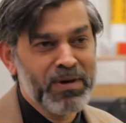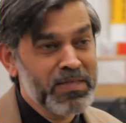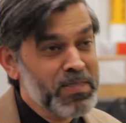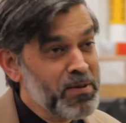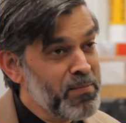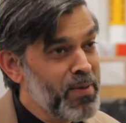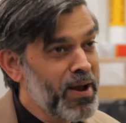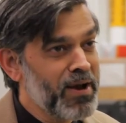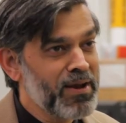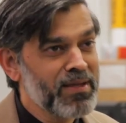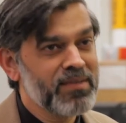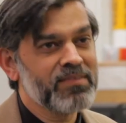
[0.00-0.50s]

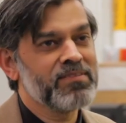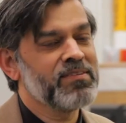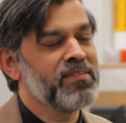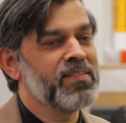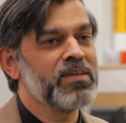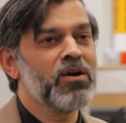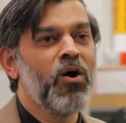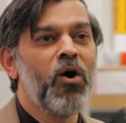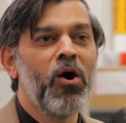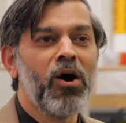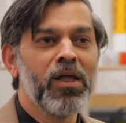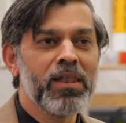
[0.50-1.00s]
mathematics,
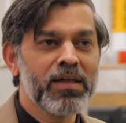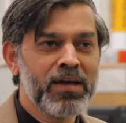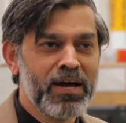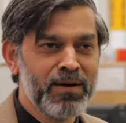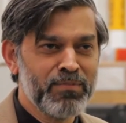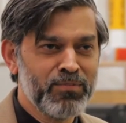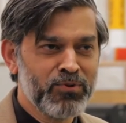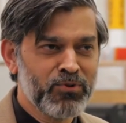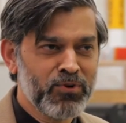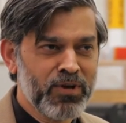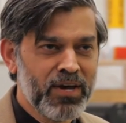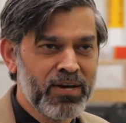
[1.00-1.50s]
they all
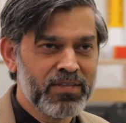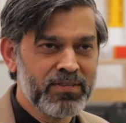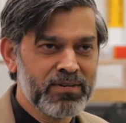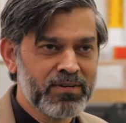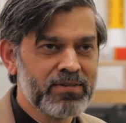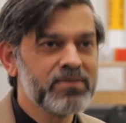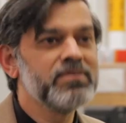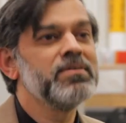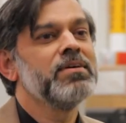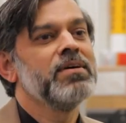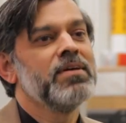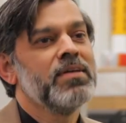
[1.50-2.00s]
come
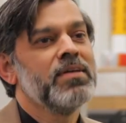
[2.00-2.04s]
together